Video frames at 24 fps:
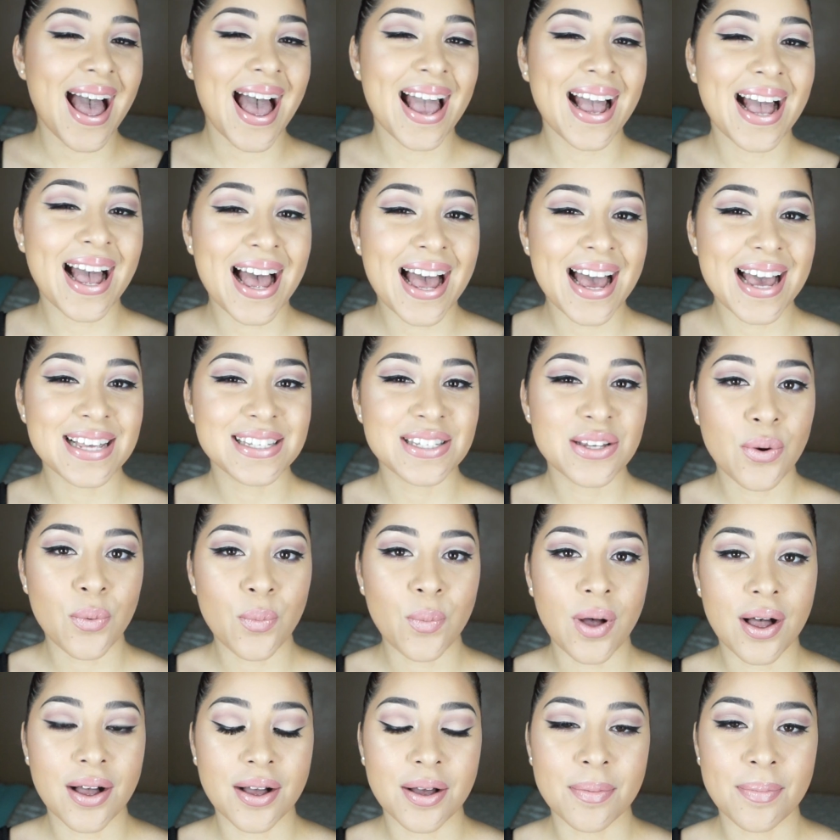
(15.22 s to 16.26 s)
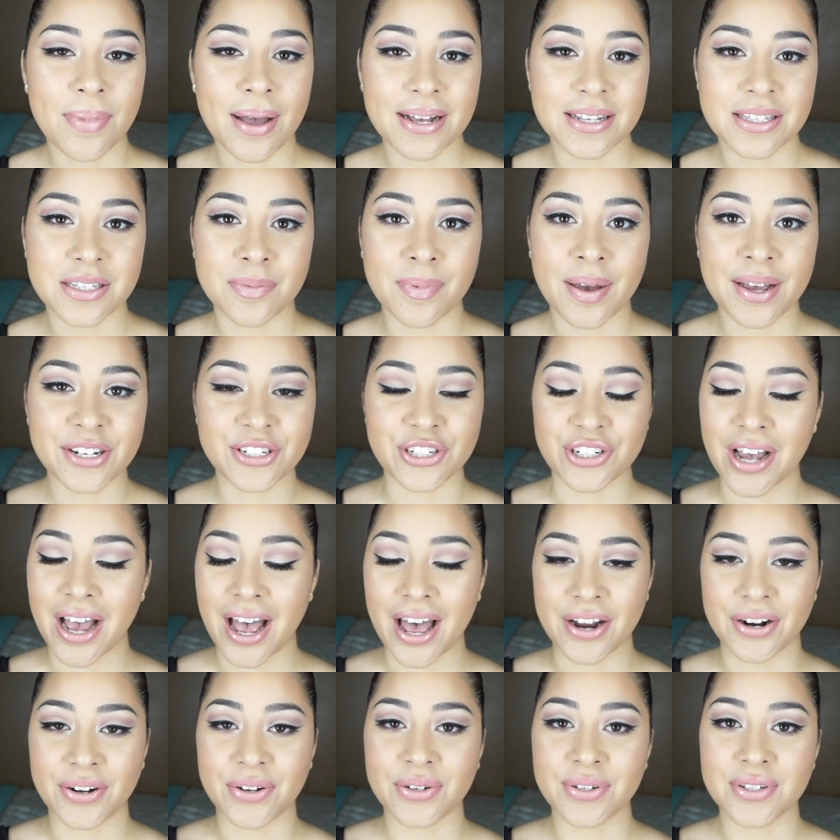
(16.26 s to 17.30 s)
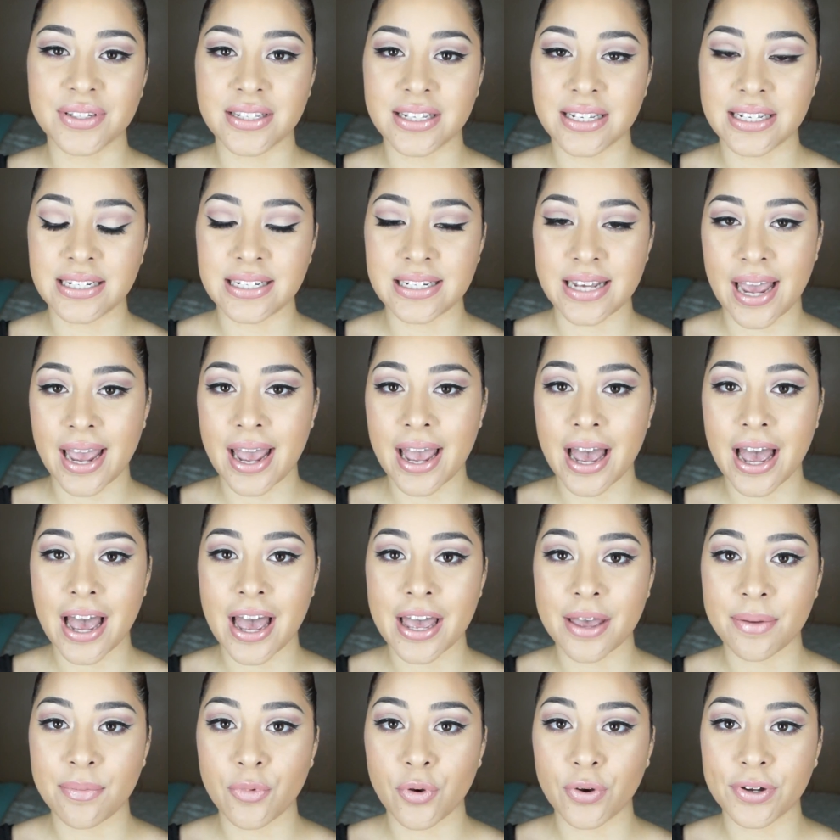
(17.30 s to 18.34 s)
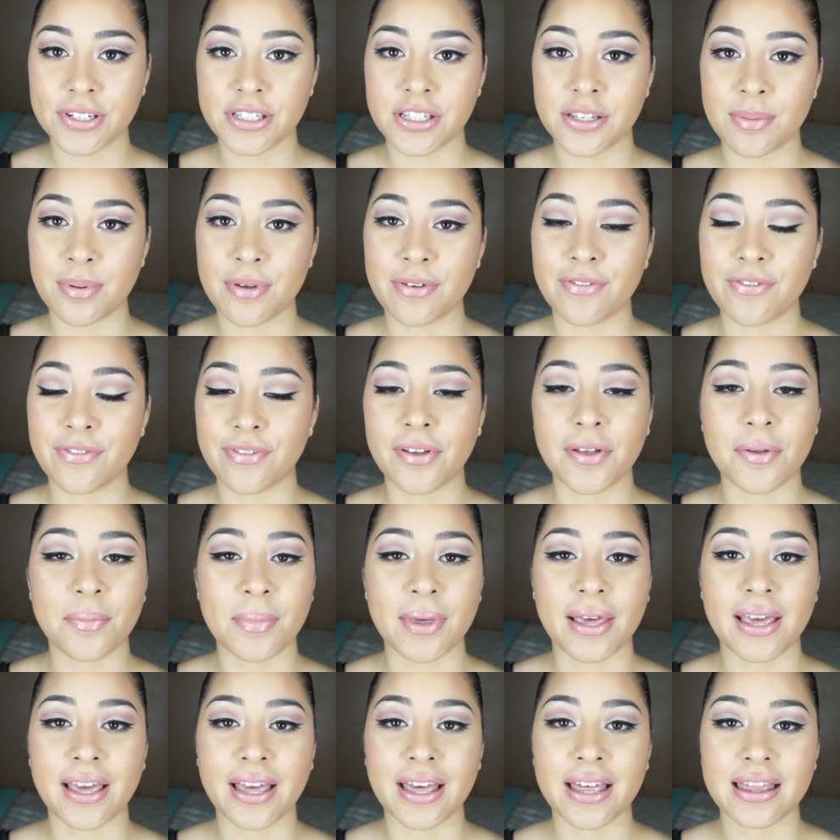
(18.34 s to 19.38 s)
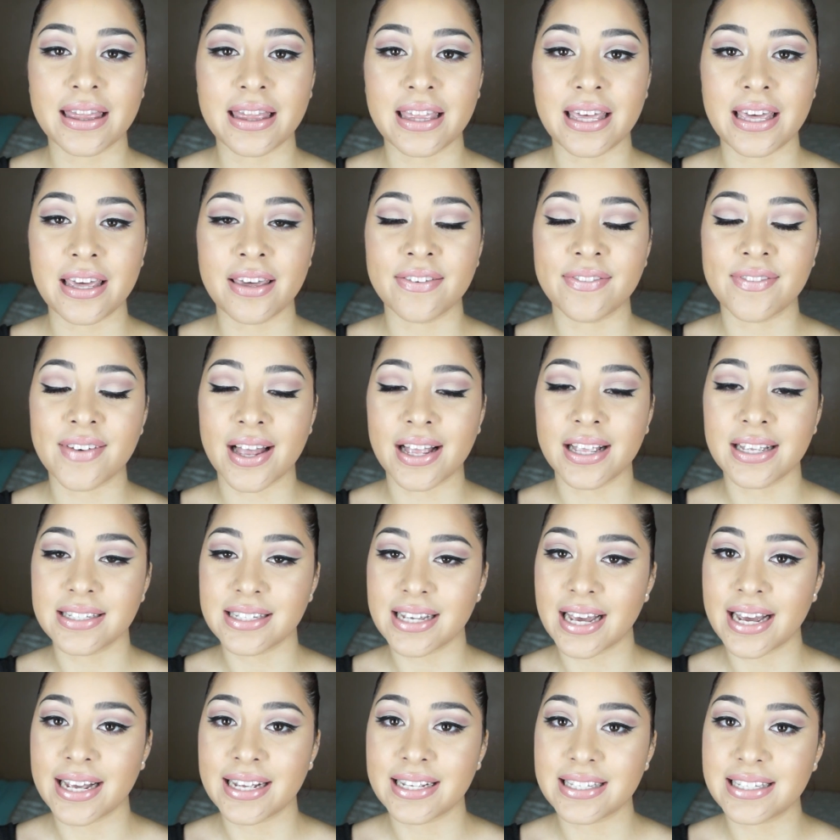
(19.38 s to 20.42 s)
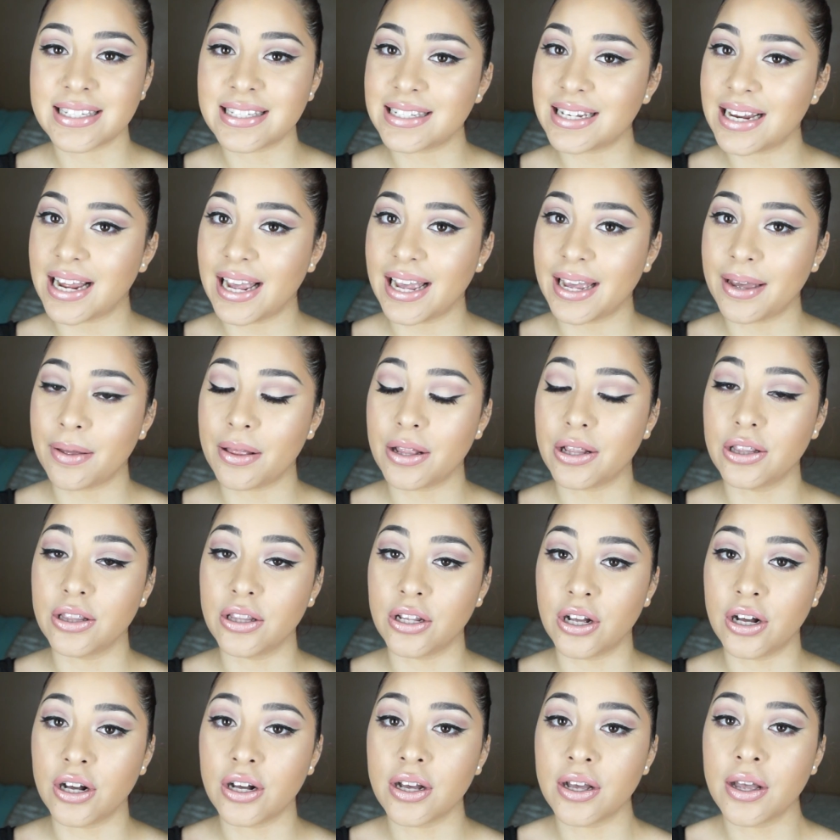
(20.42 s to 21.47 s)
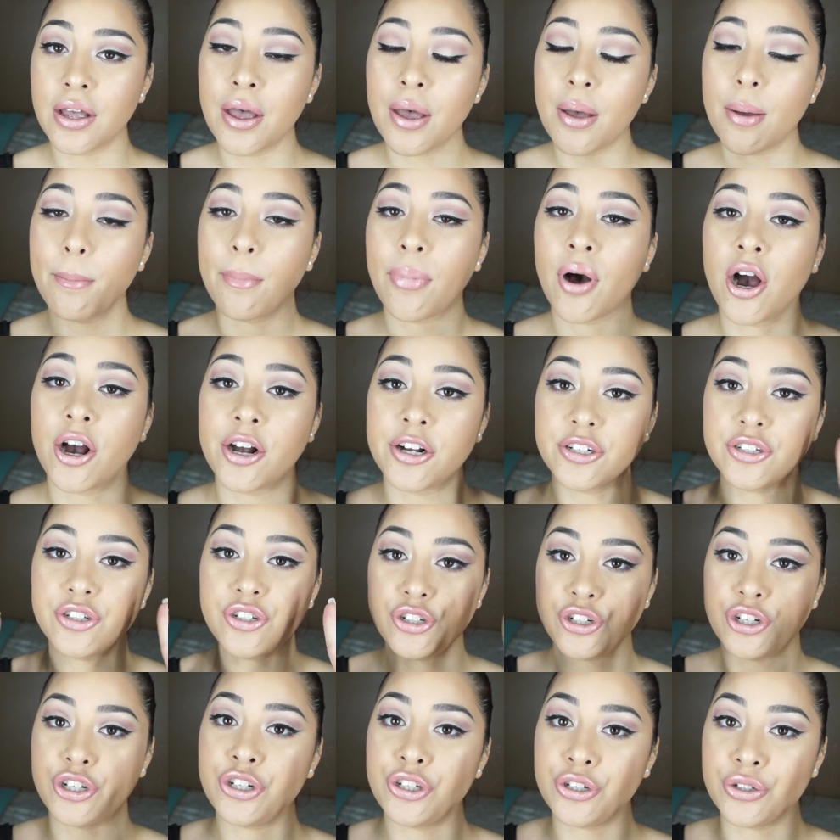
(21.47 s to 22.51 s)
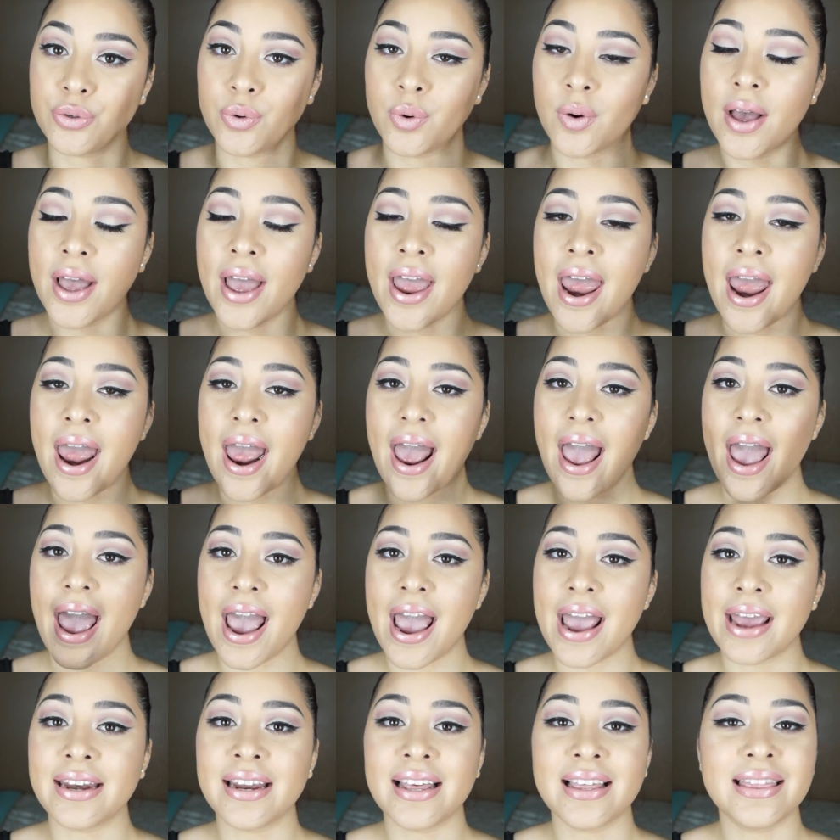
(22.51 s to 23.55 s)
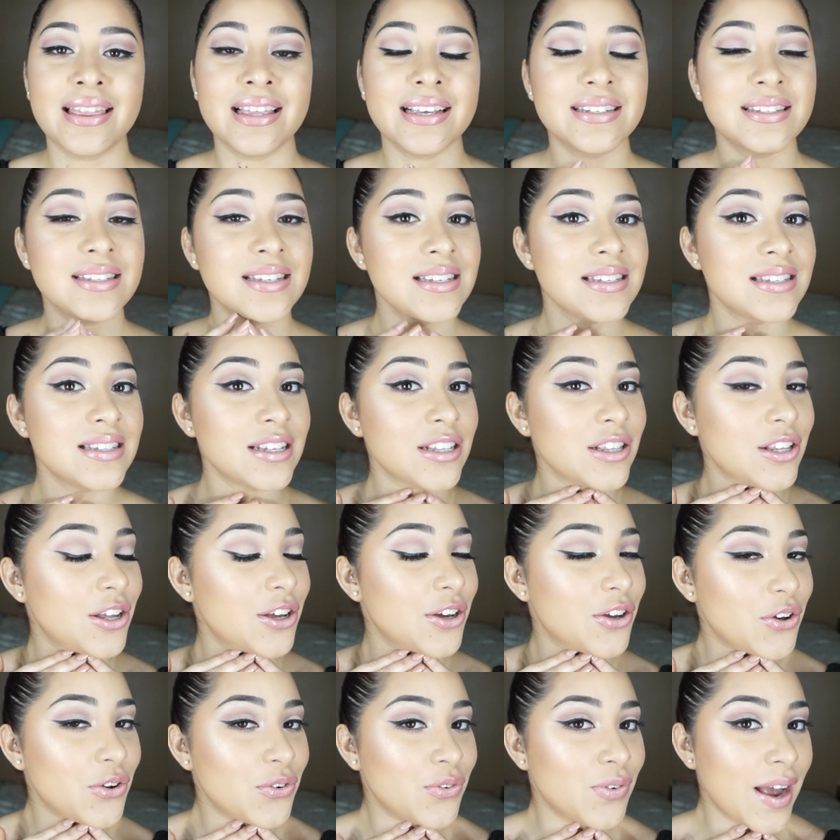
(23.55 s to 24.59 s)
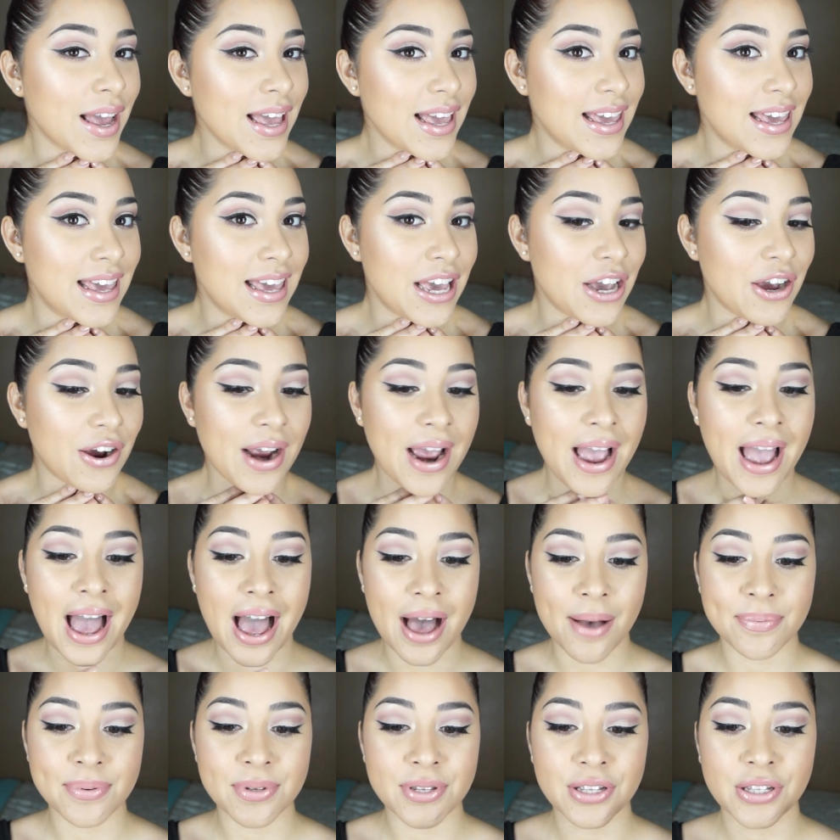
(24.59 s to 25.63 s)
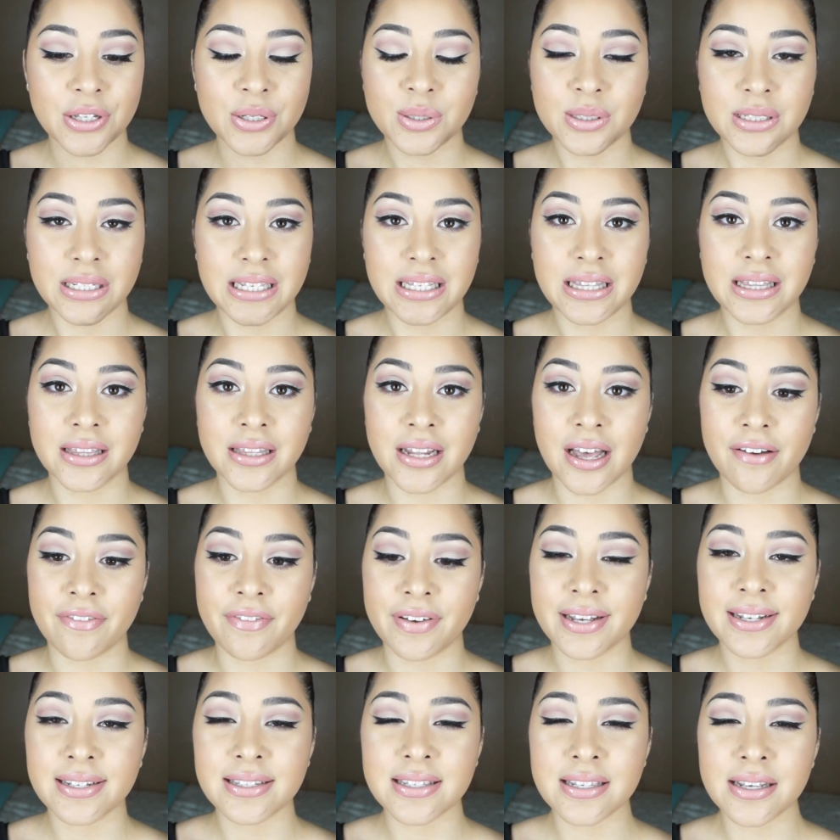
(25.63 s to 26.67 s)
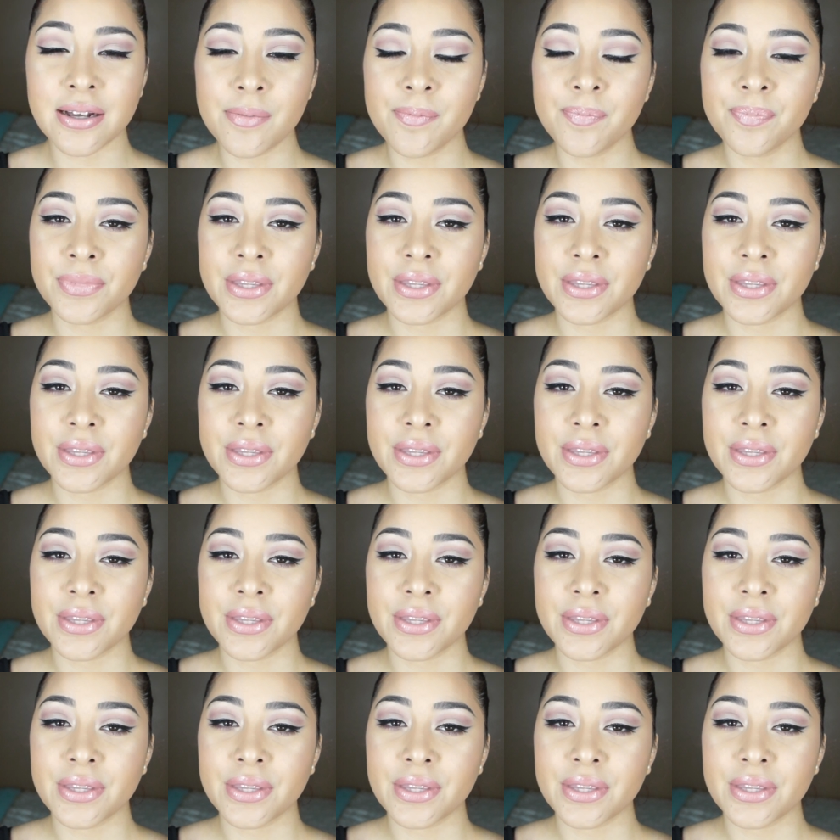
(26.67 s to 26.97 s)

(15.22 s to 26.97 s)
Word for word: Hi guys, welcome back to my channel. Today I am going to be filming the Valentine's Day look part two, and this is the look right here. I absolutely love it.